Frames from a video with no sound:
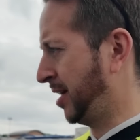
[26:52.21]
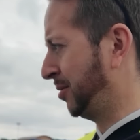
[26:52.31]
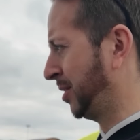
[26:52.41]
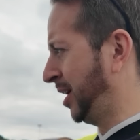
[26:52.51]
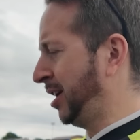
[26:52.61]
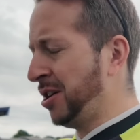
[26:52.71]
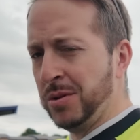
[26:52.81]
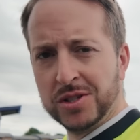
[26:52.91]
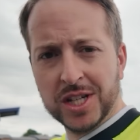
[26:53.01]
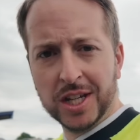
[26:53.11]
So
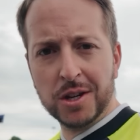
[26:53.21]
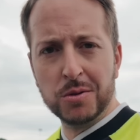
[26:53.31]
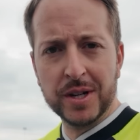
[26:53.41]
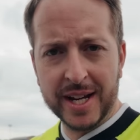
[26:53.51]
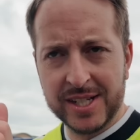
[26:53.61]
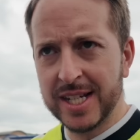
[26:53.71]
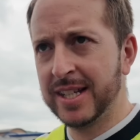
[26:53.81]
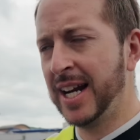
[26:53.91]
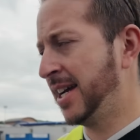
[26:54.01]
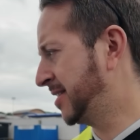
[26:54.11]
we'll see you next
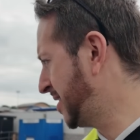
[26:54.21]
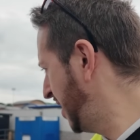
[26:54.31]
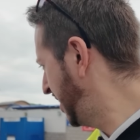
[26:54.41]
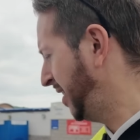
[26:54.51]
season, lads.